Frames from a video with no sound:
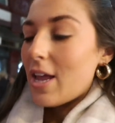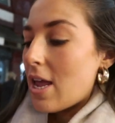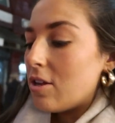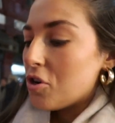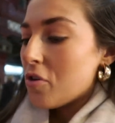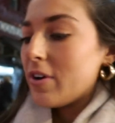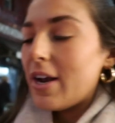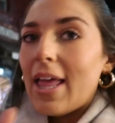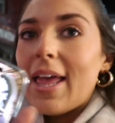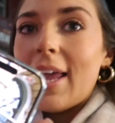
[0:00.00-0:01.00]
It is
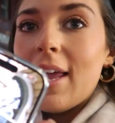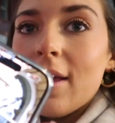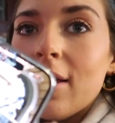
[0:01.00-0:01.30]
currently